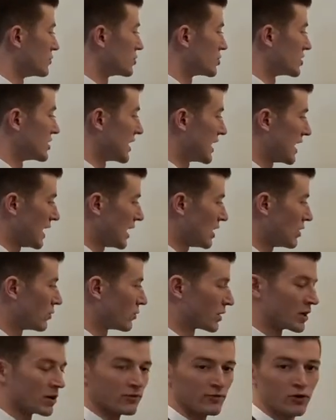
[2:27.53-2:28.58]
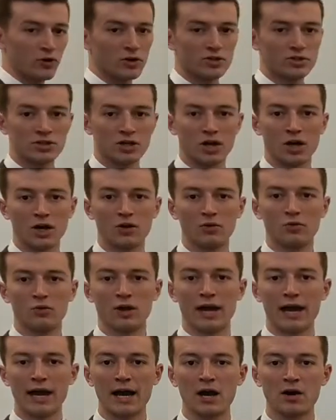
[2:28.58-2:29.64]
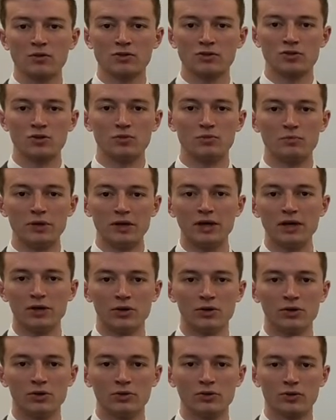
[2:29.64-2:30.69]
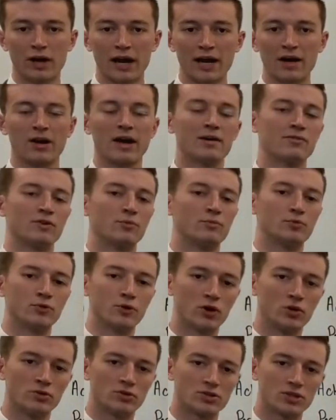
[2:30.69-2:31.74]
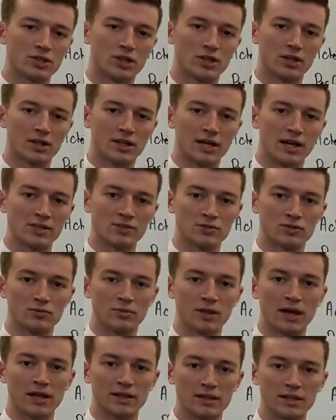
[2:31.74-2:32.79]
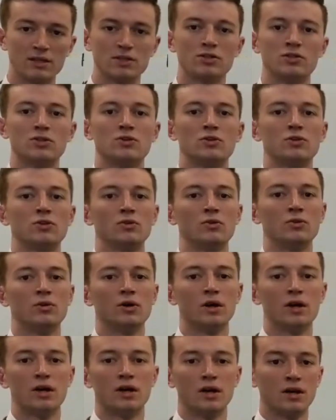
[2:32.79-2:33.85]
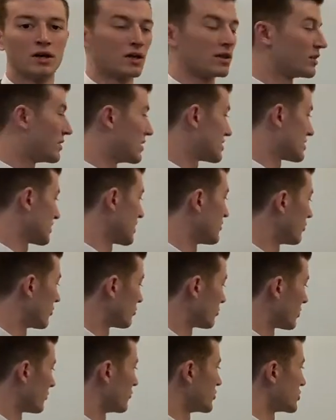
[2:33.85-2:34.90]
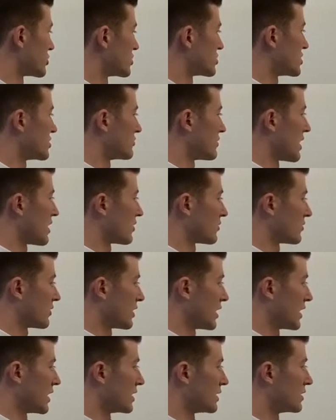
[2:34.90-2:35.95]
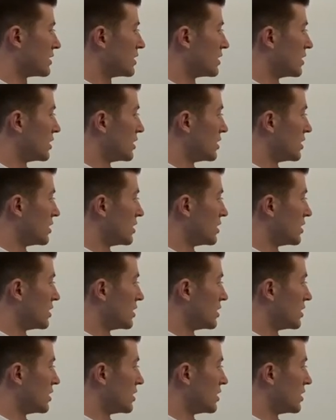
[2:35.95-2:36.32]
Today we're going to focus on how to build, or how to have an approach in the classroom that leads to this level of proficiency rather than